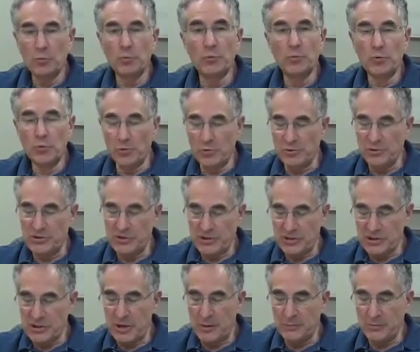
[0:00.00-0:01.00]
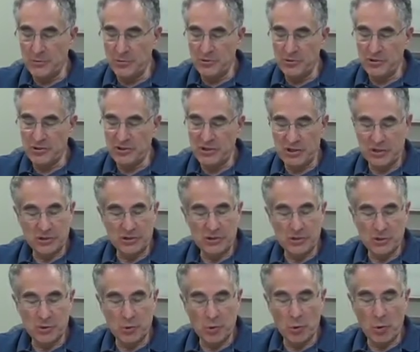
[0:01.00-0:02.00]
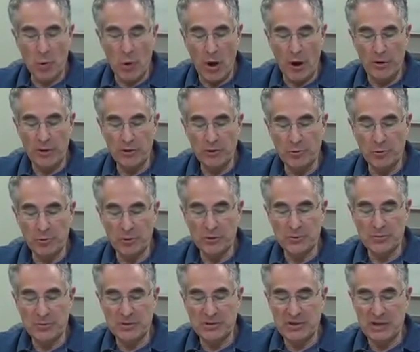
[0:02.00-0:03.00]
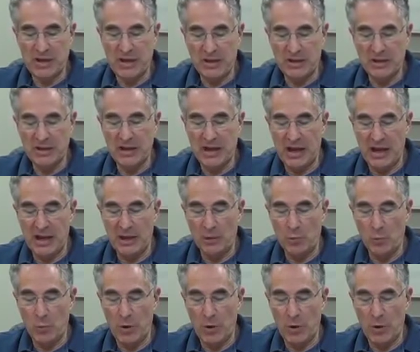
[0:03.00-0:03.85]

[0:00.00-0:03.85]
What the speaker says: Rules in some jurisdictions require endorsements to indicate